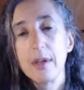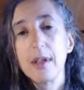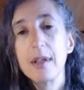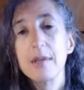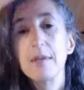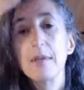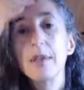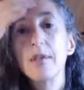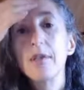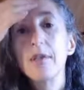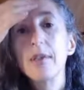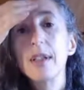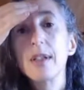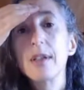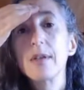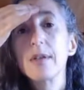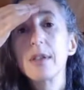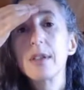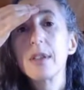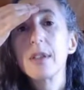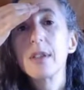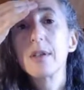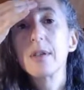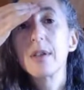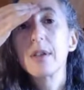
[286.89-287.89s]
Moving on
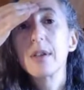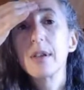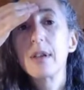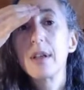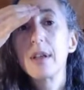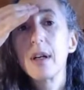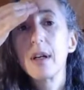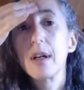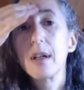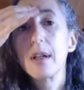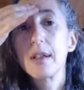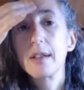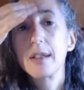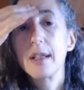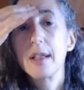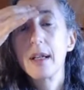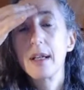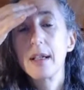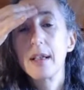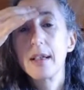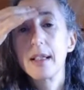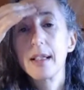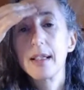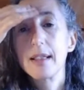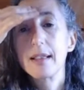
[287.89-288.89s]
to your third
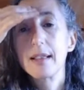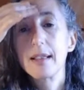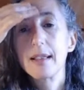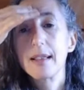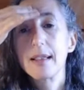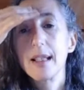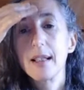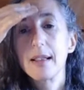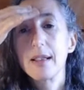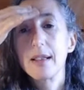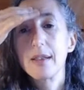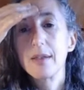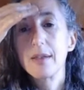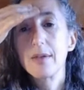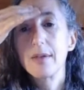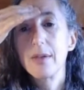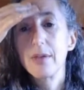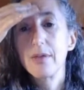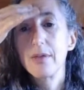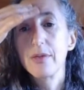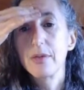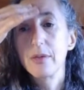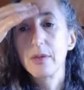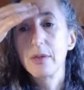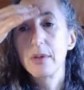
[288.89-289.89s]
eye, center of
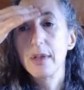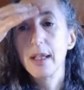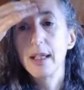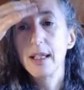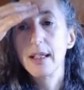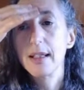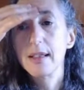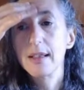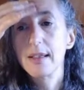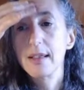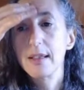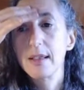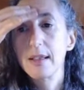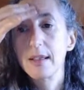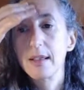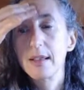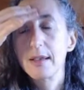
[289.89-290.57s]
the forehead.